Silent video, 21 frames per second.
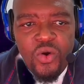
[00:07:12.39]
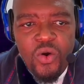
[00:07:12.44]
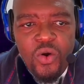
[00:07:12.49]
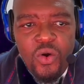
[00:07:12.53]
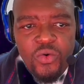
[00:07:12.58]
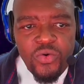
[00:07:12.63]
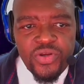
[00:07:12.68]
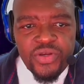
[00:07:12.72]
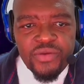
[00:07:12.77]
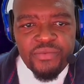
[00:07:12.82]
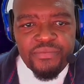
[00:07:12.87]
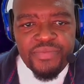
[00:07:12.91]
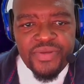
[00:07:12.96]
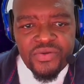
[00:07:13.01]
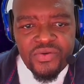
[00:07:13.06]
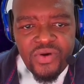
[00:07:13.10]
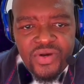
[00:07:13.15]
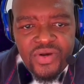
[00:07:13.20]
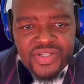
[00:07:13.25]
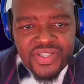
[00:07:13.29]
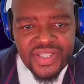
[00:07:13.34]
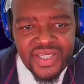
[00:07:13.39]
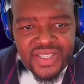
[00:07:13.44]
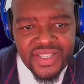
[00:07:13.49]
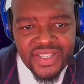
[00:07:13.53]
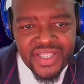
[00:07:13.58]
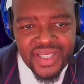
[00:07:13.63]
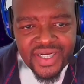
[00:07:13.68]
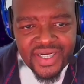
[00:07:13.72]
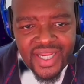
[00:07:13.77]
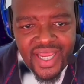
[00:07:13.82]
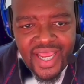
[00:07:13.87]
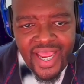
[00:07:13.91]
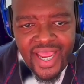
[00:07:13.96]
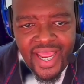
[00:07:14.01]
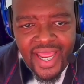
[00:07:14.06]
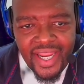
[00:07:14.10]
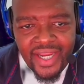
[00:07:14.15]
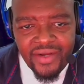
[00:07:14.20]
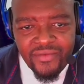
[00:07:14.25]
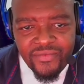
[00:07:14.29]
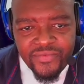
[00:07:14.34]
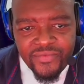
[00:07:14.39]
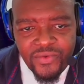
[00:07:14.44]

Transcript: own because it ran